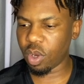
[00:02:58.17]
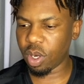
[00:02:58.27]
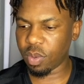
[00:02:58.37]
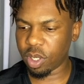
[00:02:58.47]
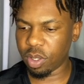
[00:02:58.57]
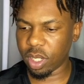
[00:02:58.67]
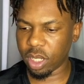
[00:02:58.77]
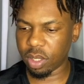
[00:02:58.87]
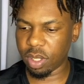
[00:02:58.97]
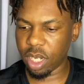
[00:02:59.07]
want to look
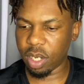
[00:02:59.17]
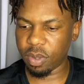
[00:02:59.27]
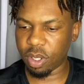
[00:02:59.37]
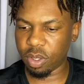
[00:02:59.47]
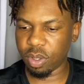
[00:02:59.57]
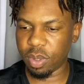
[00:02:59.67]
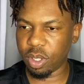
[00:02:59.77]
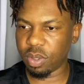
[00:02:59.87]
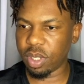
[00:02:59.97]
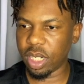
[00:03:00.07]
at today. I also
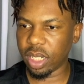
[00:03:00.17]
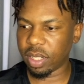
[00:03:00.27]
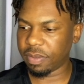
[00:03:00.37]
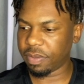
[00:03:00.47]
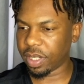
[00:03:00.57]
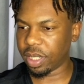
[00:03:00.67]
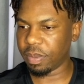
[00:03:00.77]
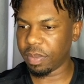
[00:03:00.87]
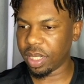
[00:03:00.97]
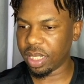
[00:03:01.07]
wanted to check the
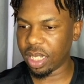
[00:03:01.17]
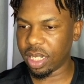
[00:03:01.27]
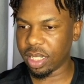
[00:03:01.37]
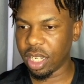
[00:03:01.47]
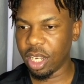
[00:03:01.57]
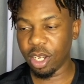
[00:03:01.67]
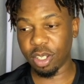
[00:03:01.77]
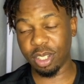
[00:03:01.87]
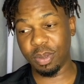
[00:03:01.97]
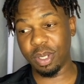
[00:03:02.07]
fundamentals,
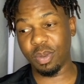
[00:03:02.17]
because there was